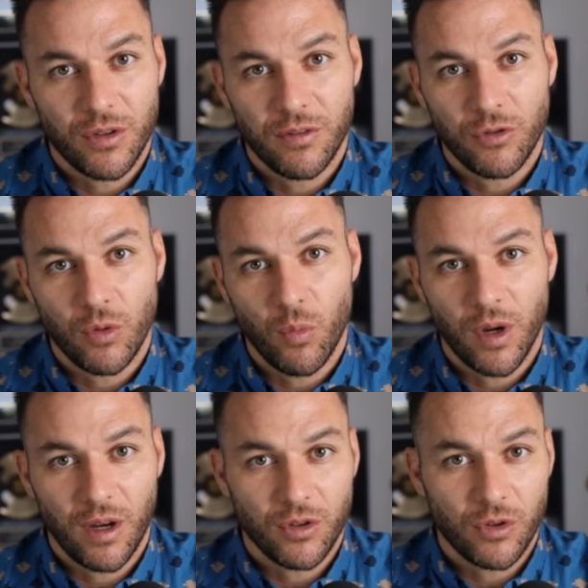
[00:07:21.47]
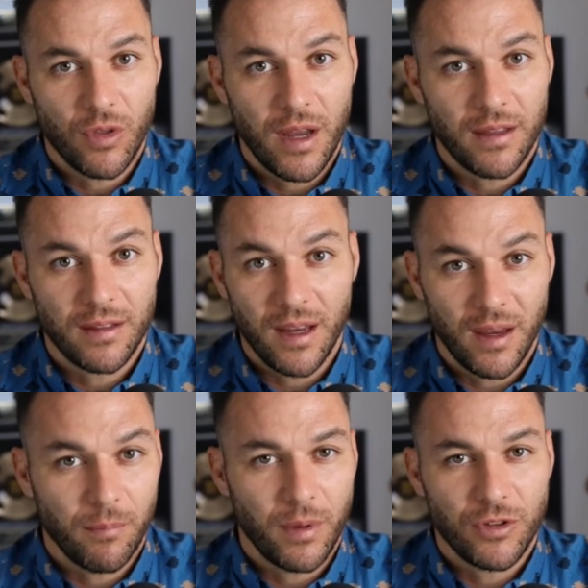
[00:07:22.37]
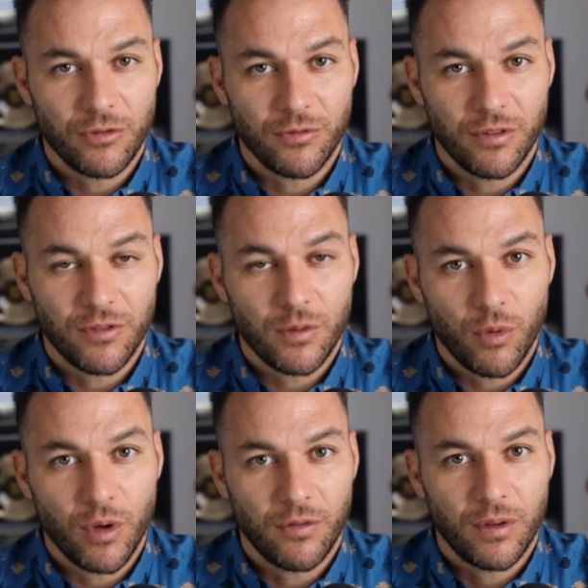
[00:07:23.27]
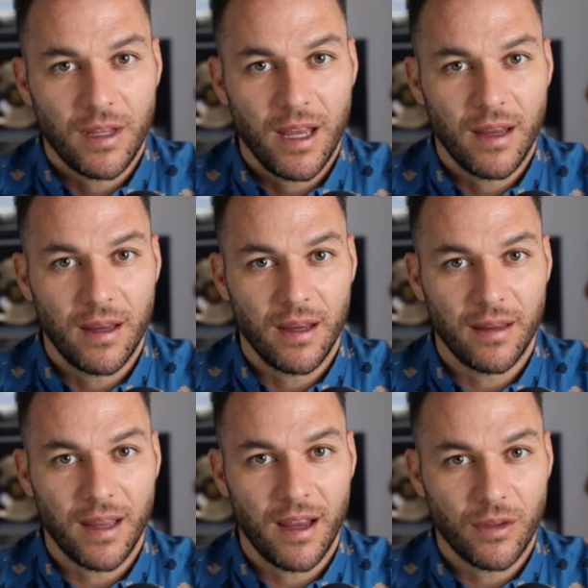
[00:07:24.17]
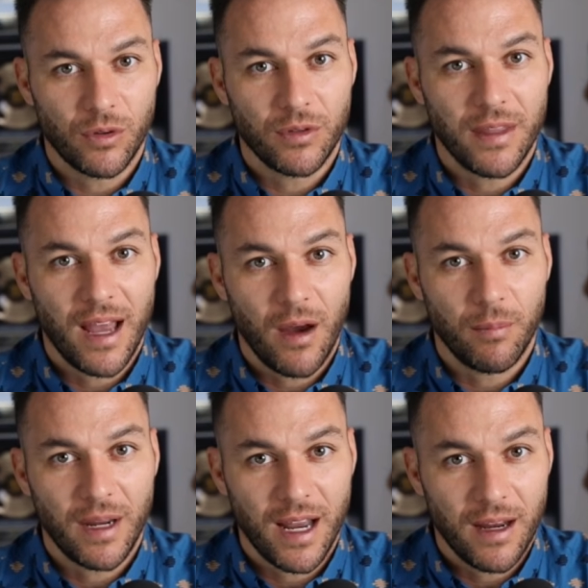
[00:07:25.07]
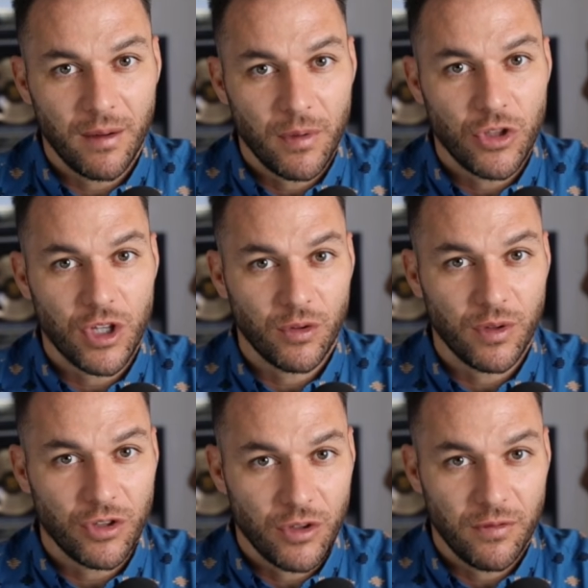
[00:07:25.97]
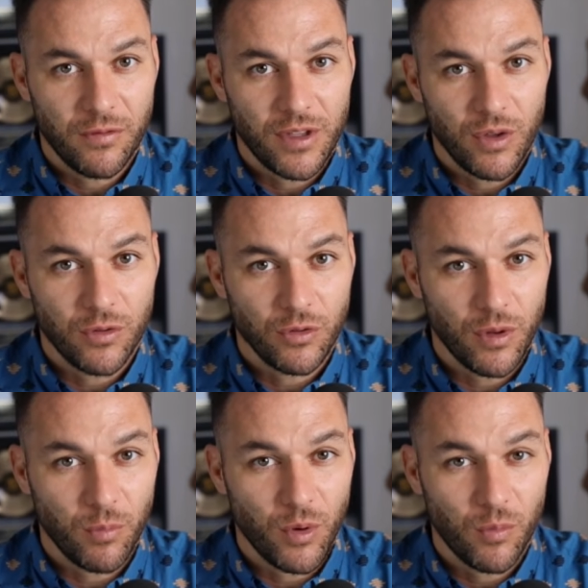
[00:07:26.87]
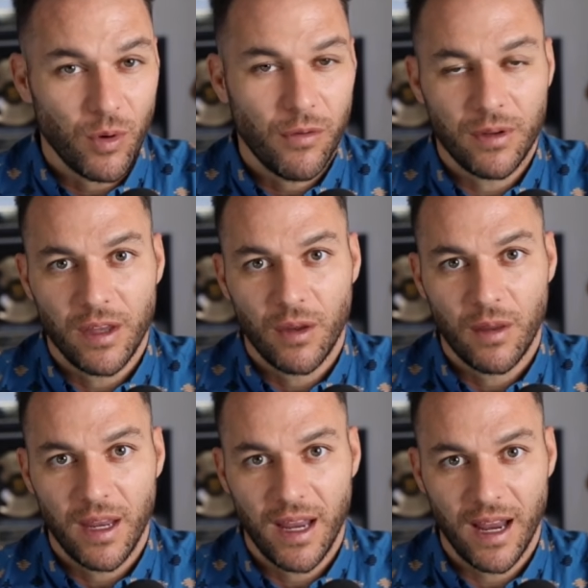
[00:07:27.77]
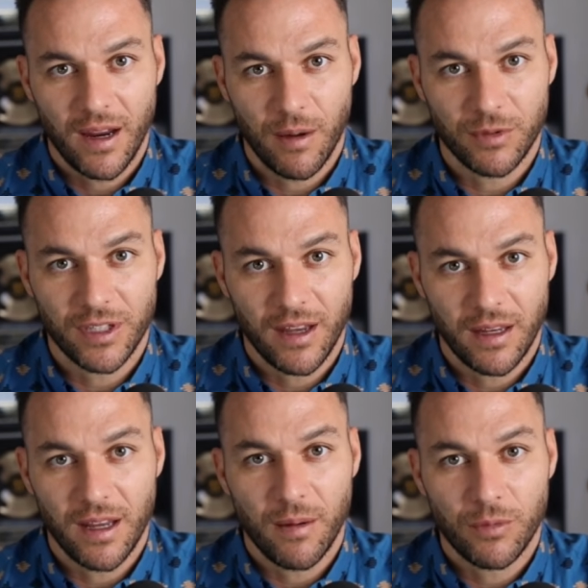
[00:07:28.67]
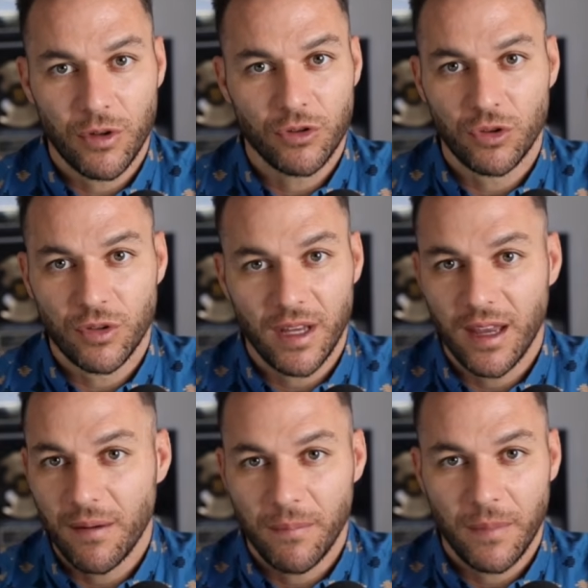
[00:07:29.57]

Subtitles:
gives you 100 credits plus 50 more every day. That includes Nano Banana image generation, VO 3.1 video, and upscaling up to 2K.